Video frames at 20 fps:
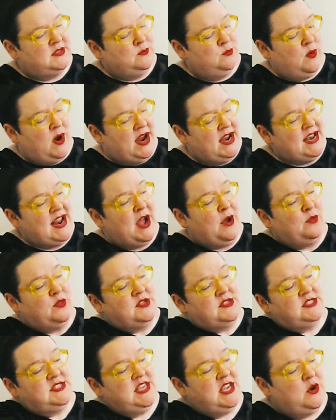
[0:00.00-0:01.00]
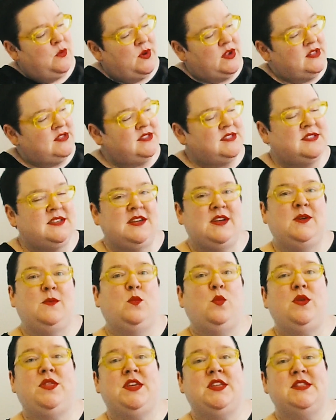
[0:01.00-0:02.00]
write out the sequence
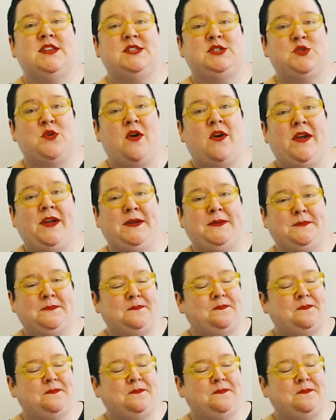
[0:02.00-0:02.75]
within this drawing.